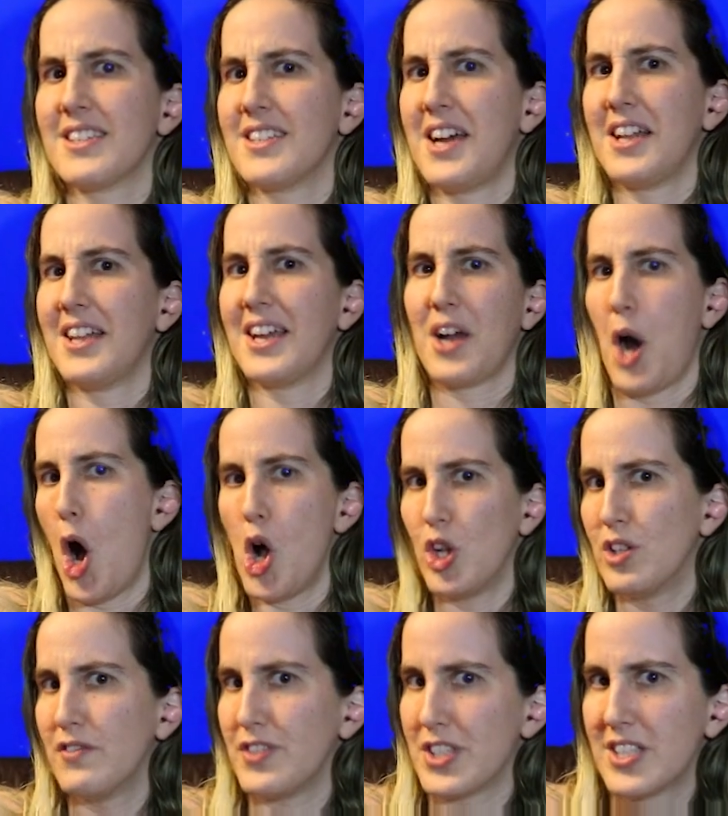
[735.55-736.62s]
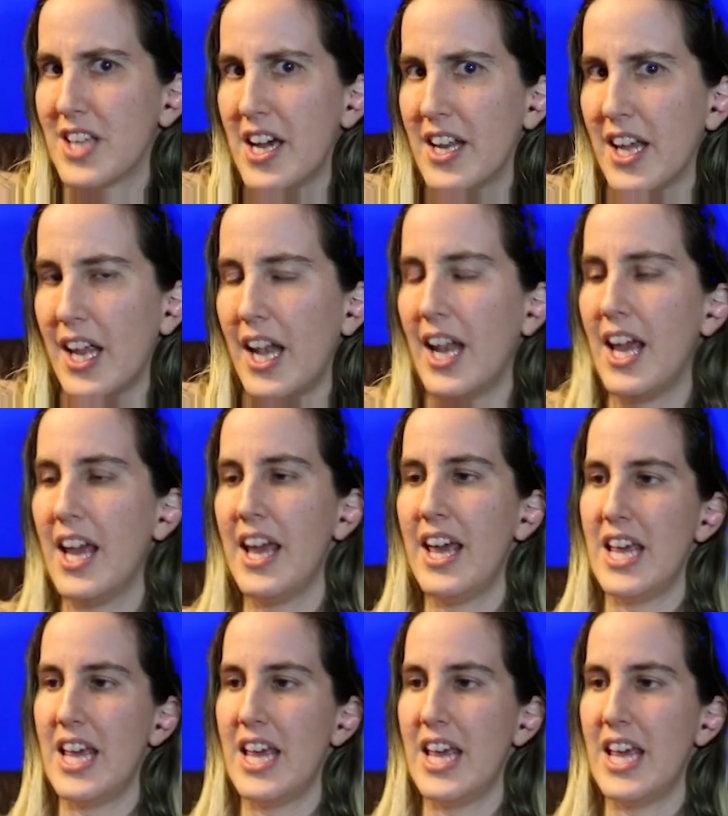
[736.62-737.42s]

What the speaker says: It's not like all of a sudden.